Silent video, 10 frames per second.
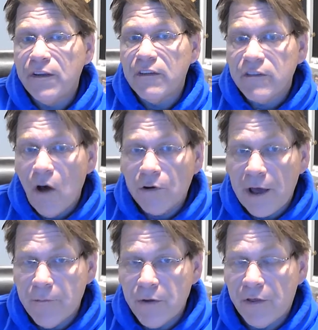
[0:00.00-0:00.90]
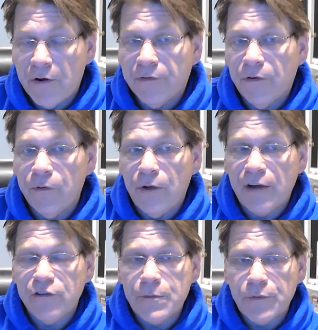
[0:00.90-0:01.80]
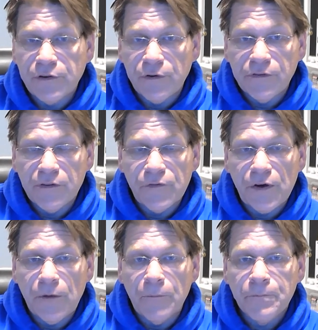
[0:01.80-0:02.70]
Salkind brothers, who actually produced the film,